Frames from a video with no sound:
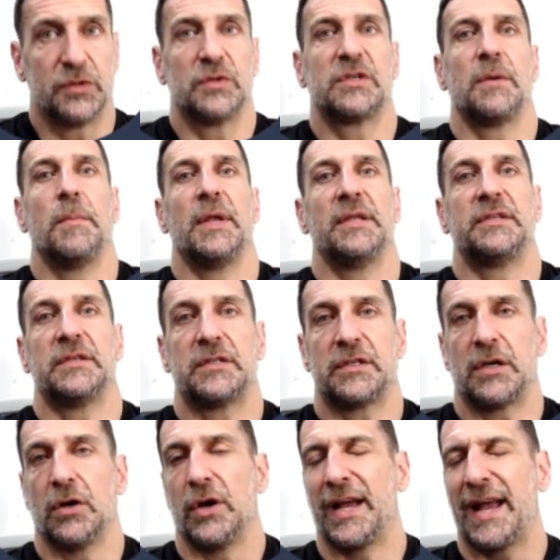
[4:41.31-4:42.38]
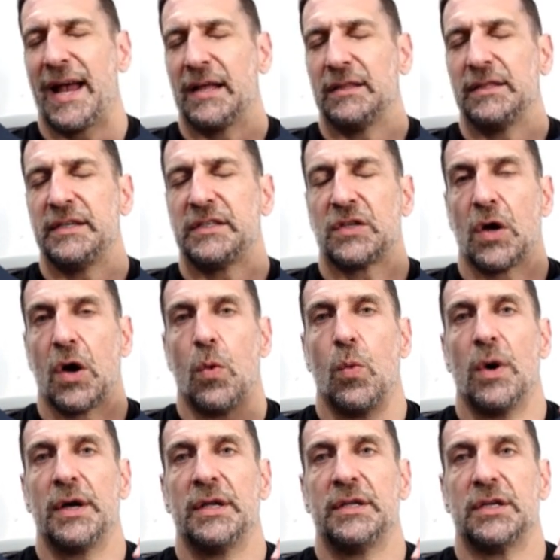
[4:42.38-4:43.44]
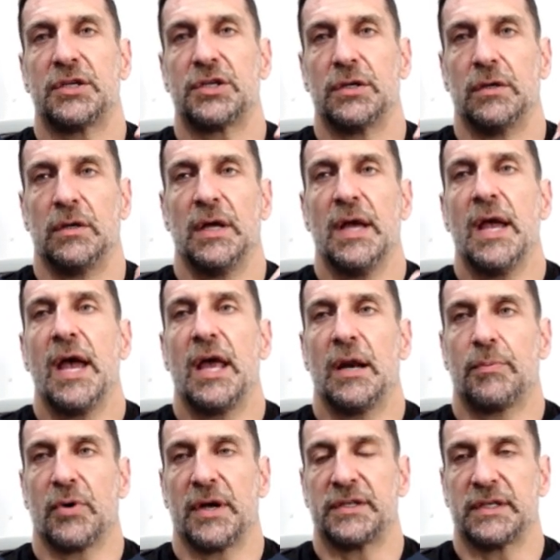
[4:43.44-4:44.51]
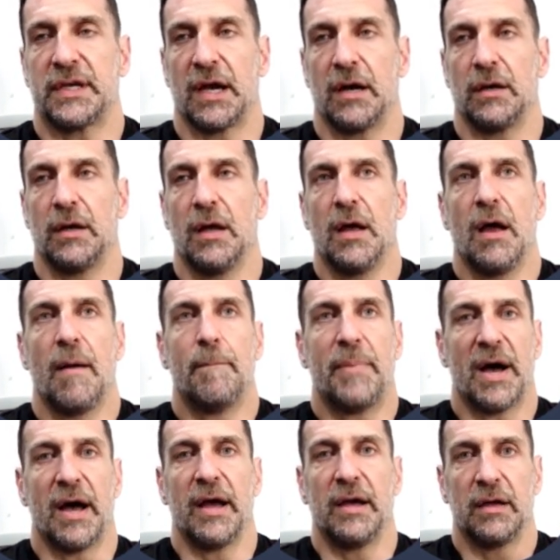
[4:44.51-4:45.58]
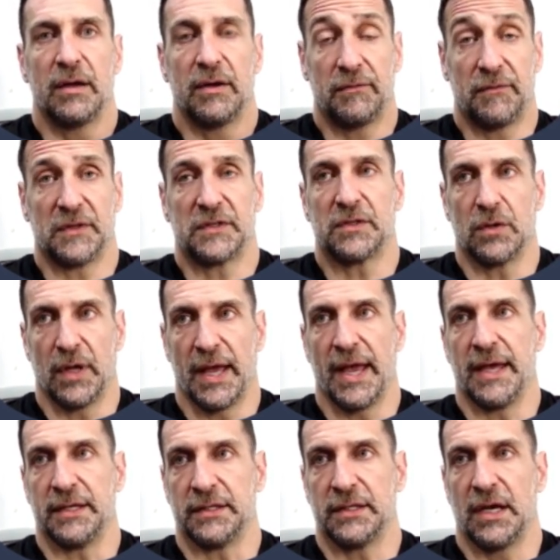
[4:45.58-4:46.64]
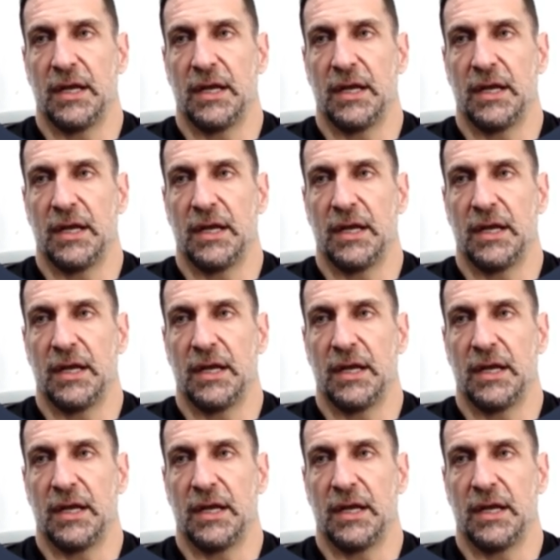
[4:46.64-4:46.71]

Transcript: who's committed to securing at least 1 additional enterprise account by fiscal end.